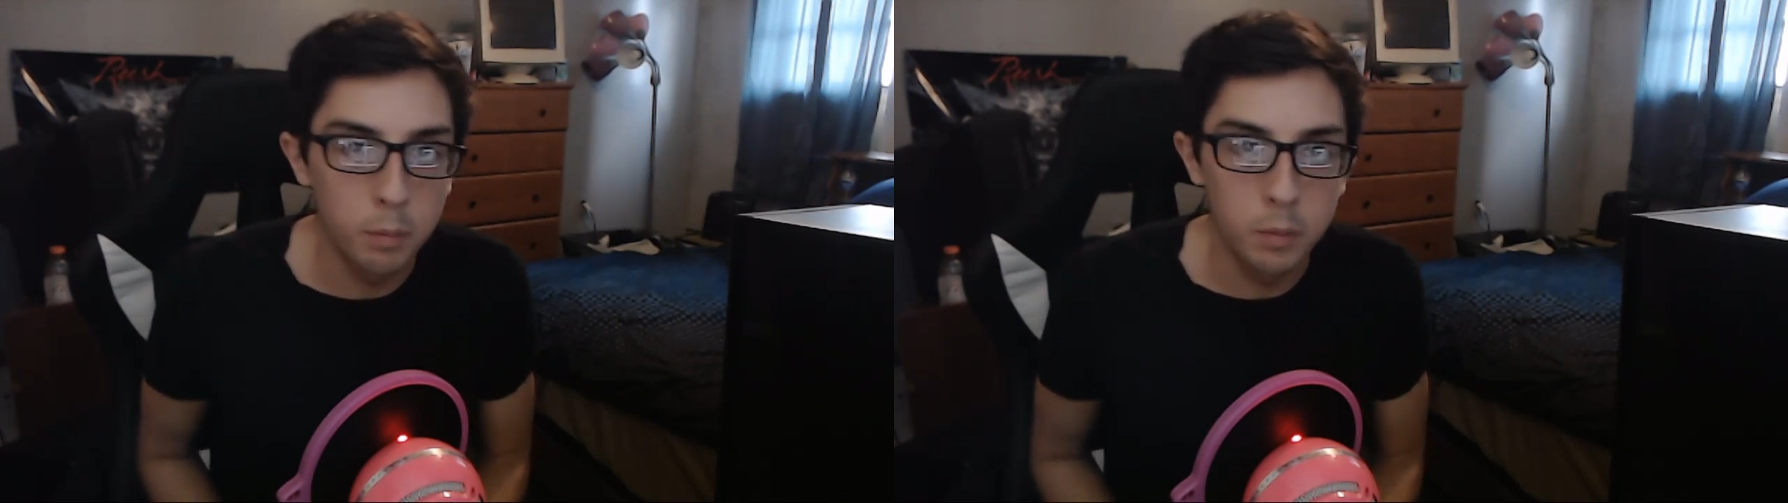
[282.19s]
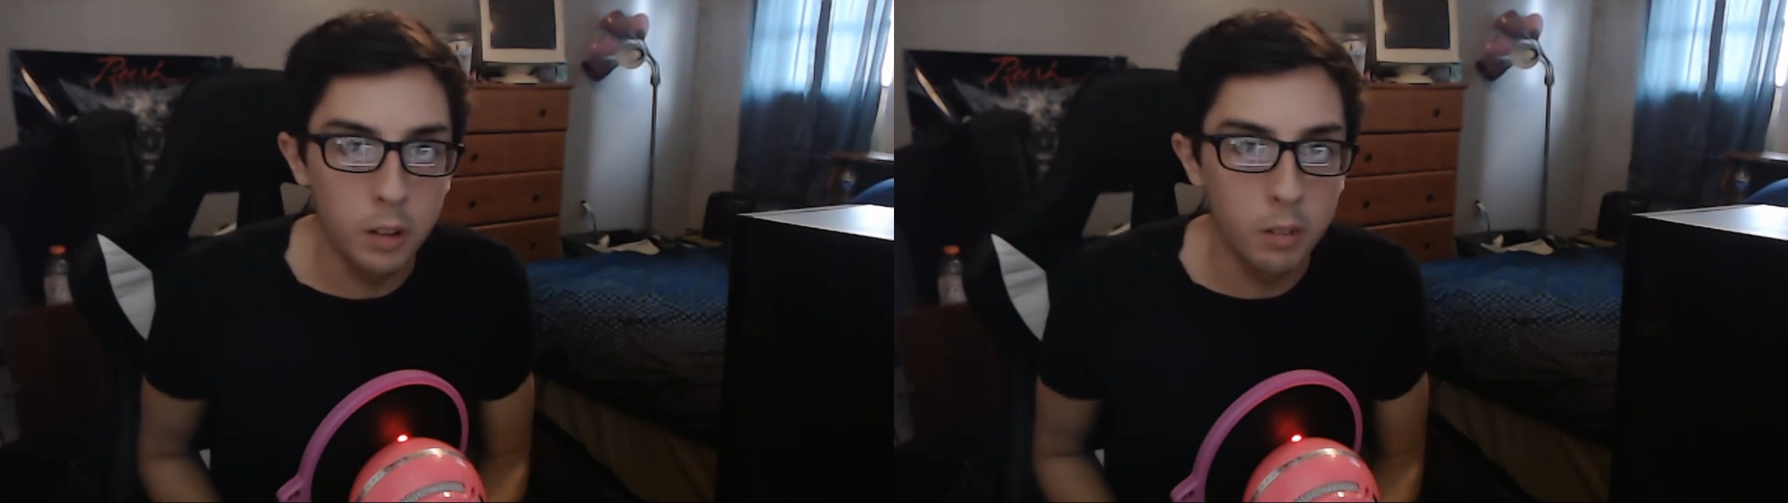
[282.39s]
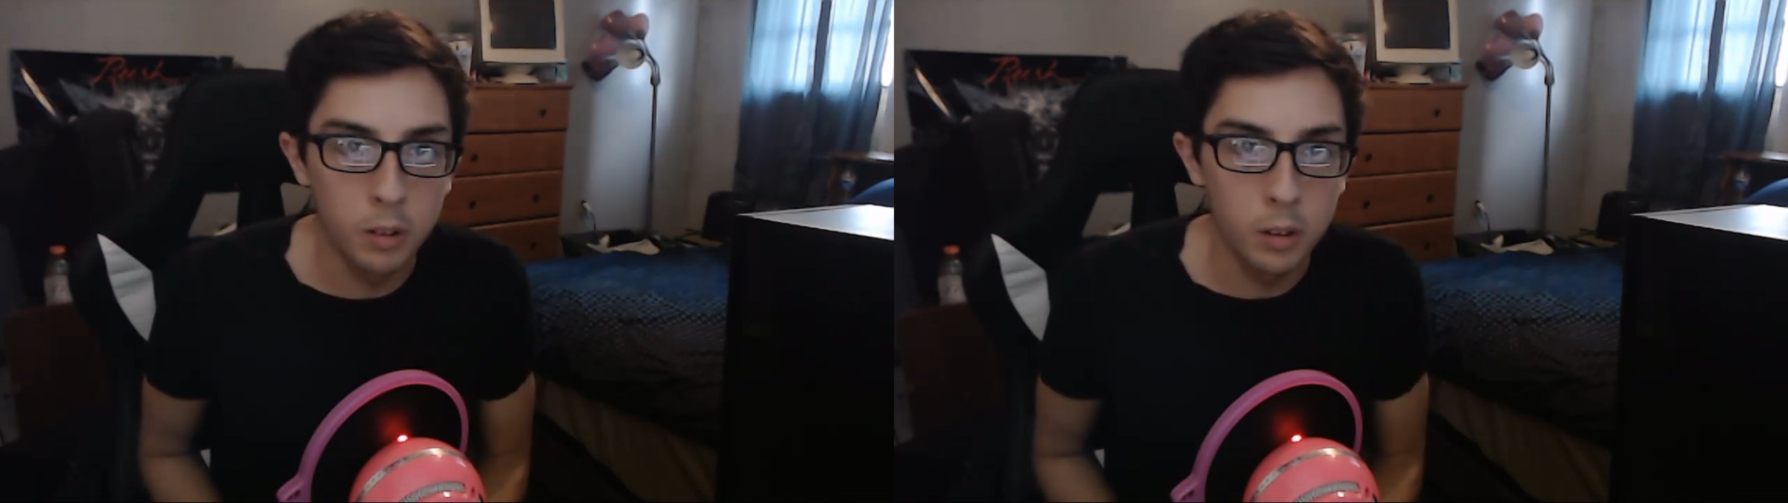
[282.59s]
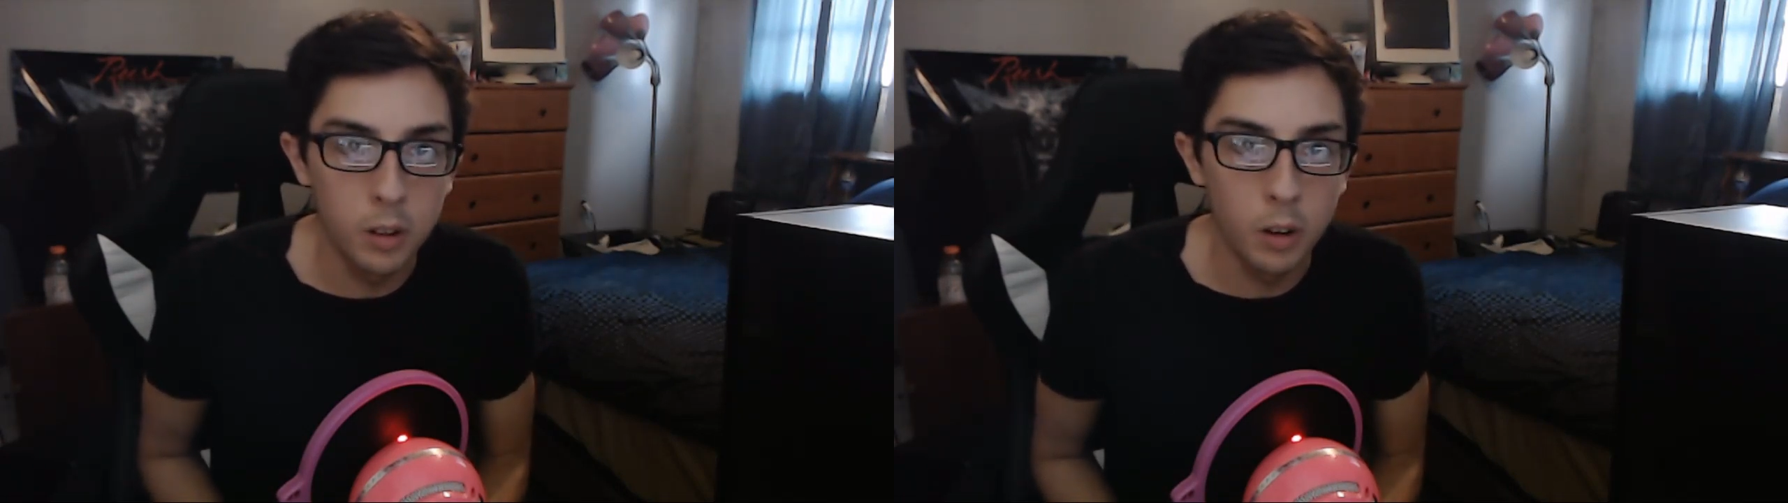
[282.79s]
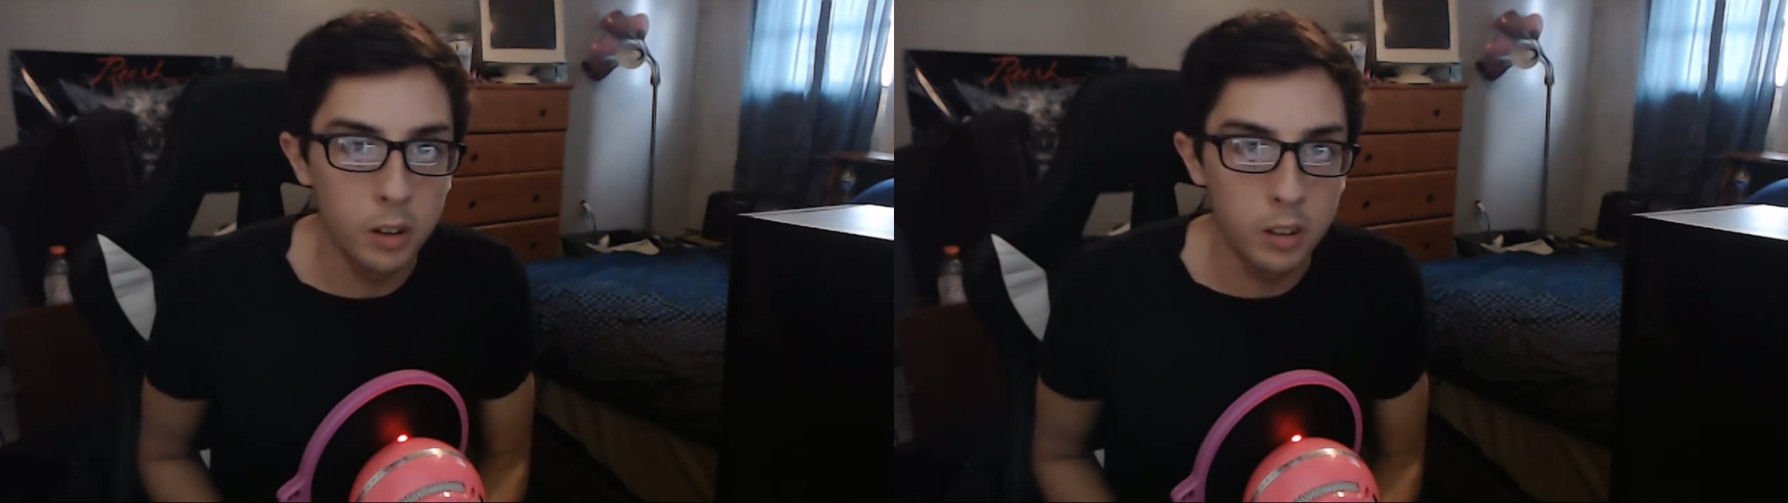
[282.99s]
Didn't really
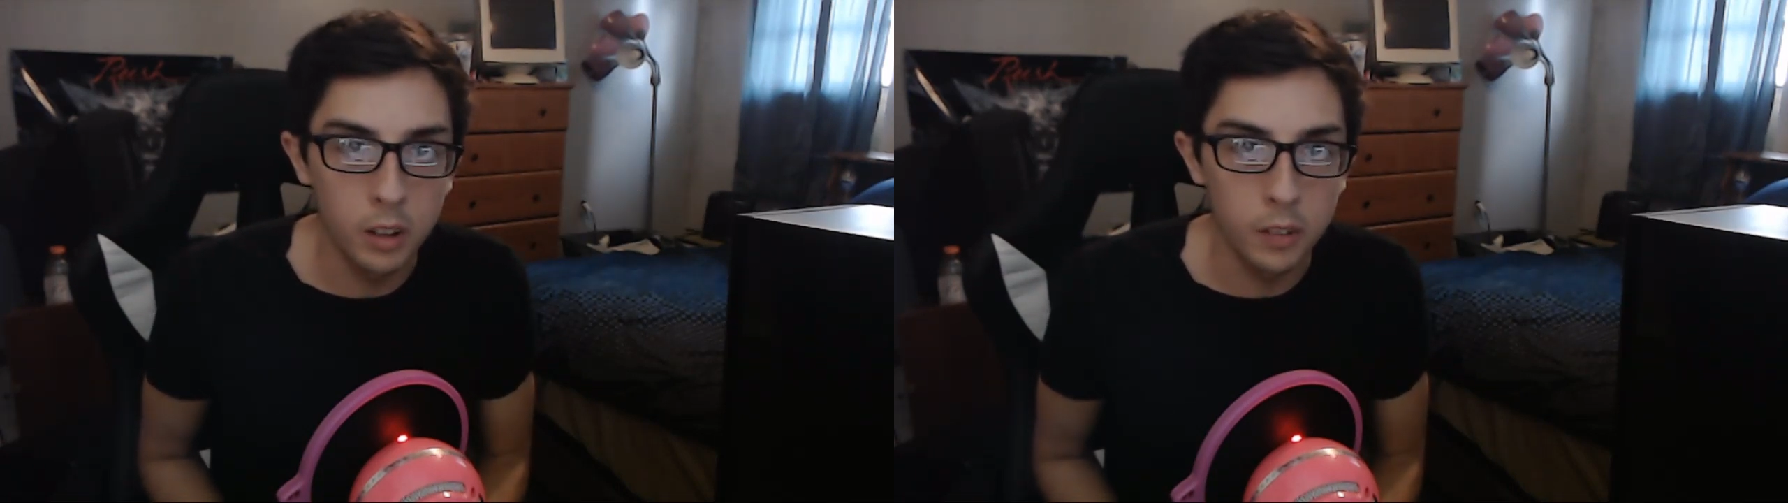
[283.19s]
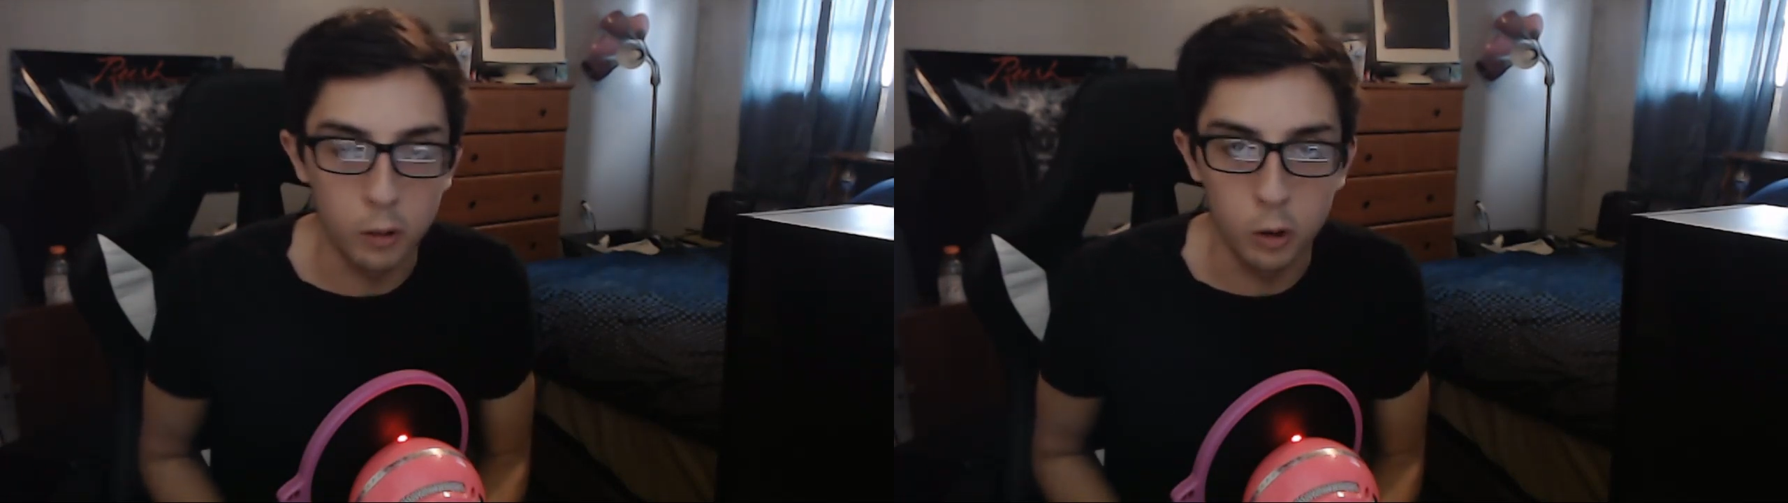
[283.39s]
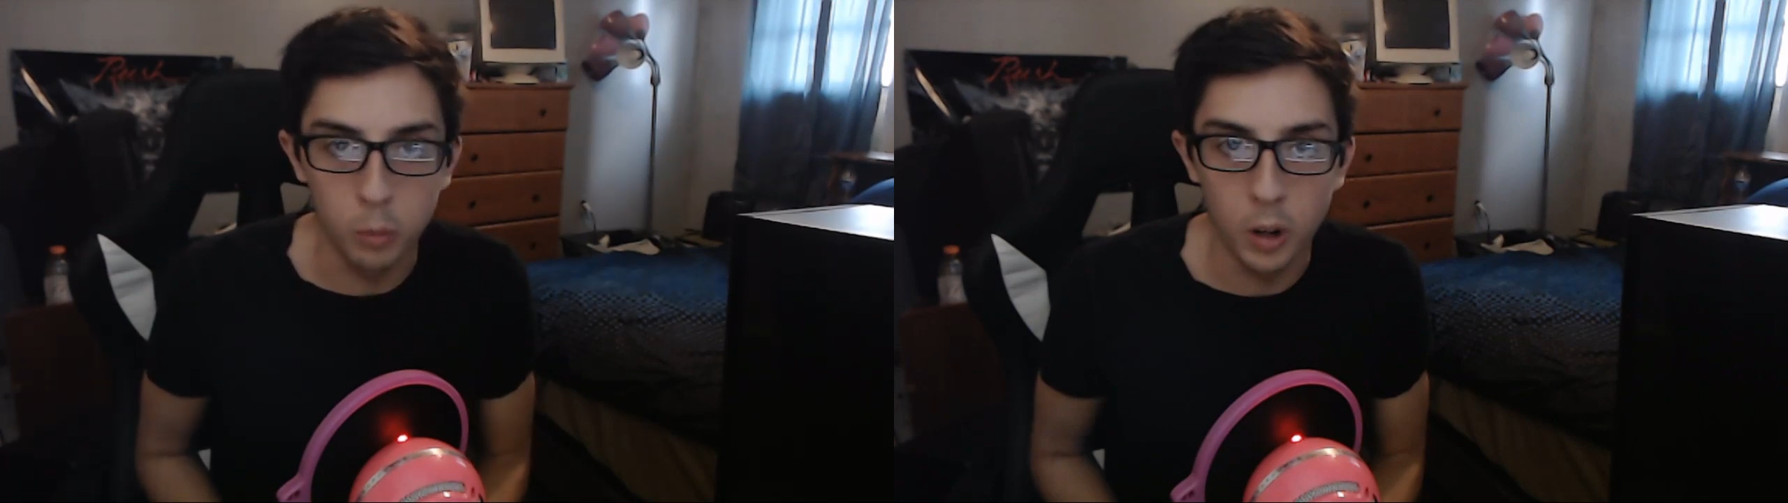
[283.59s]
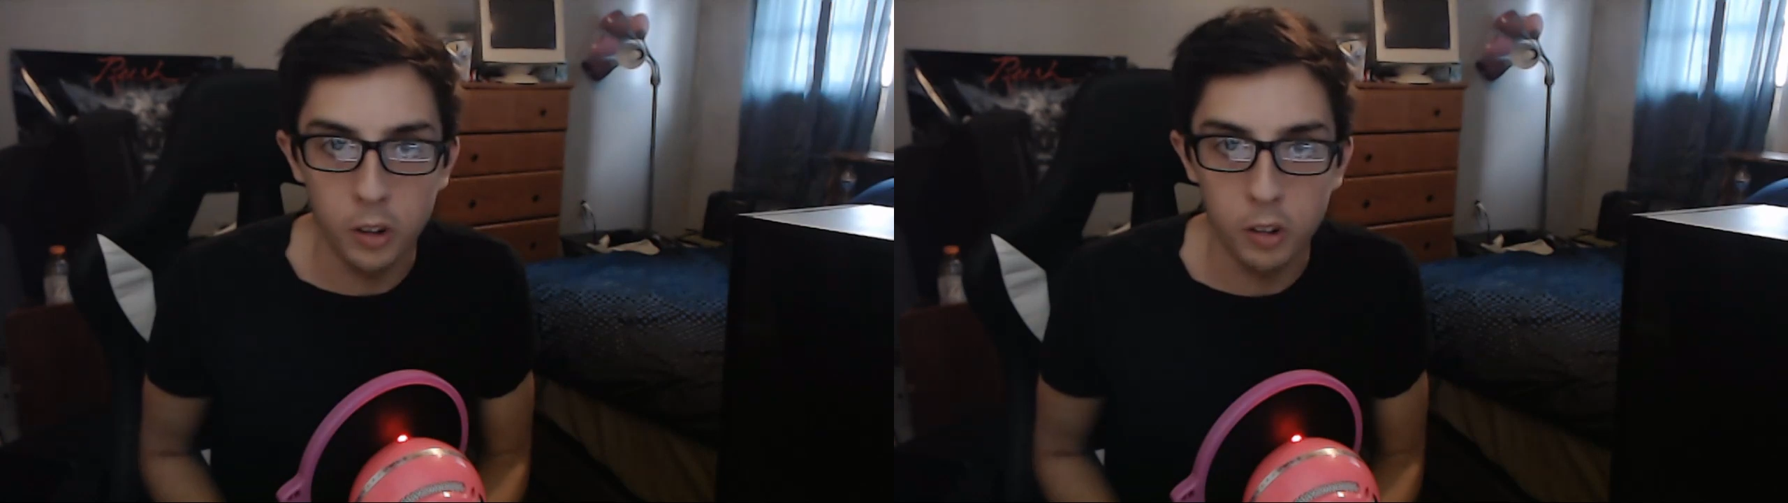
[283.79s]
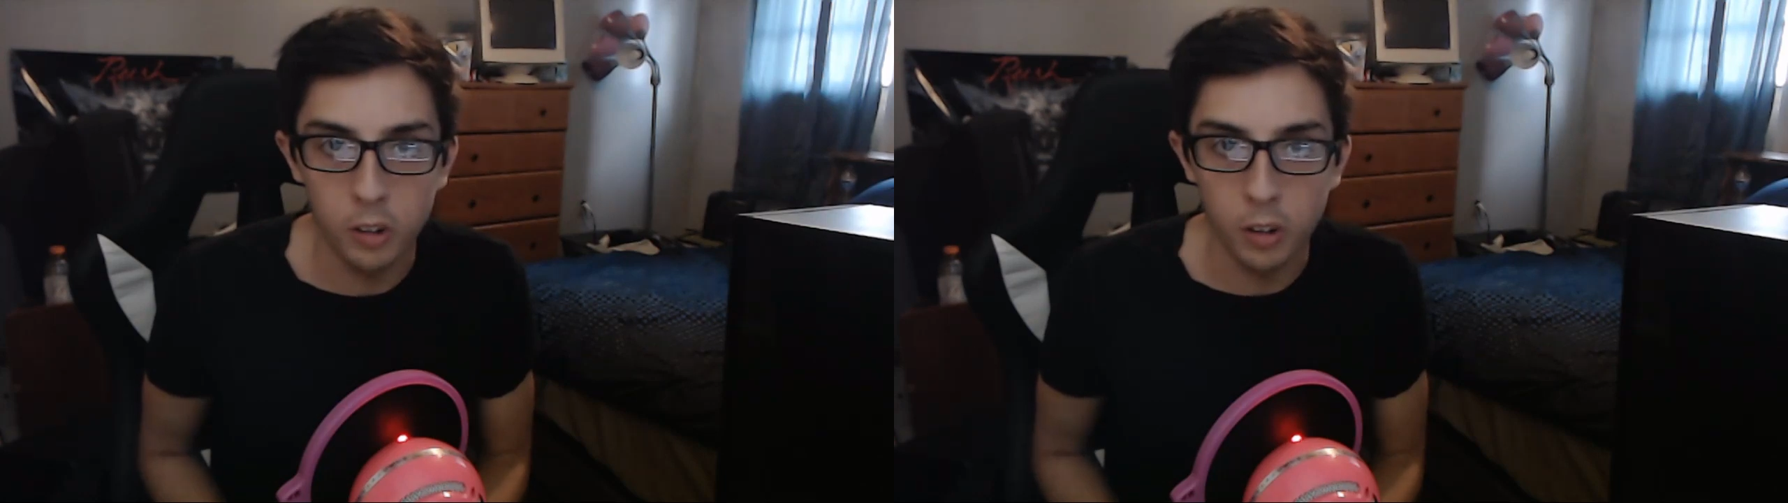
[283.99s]
notice anything too
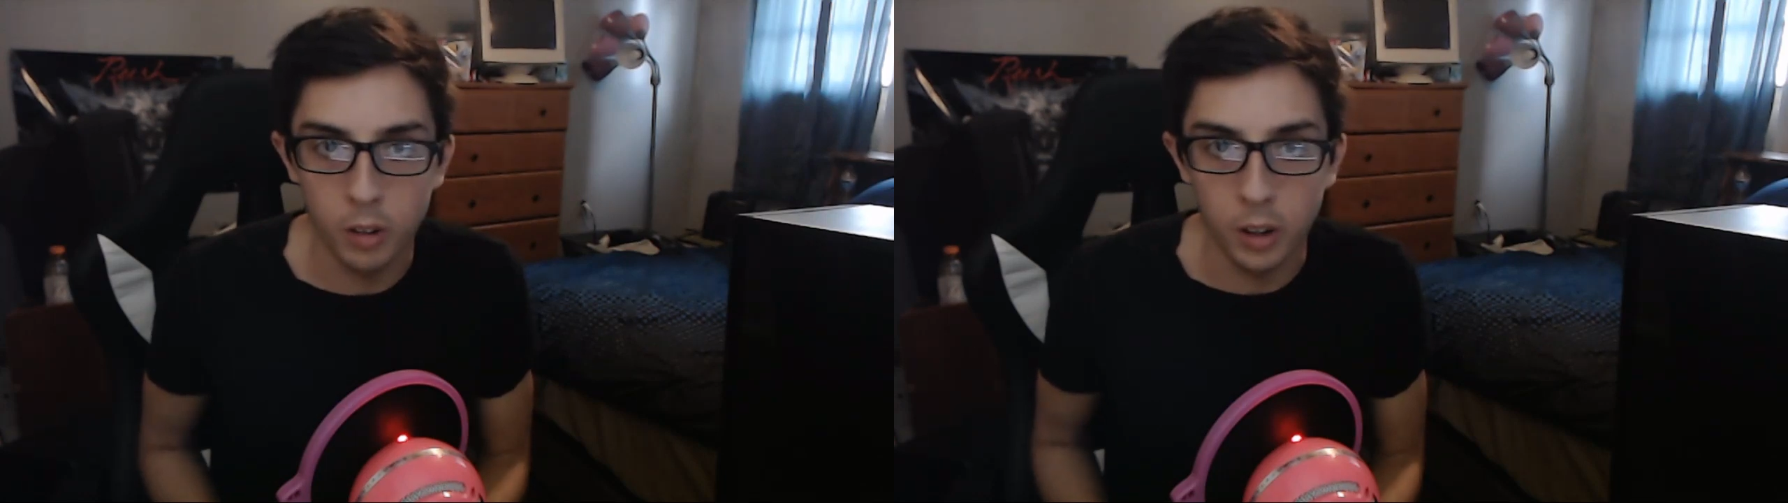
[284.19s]
much.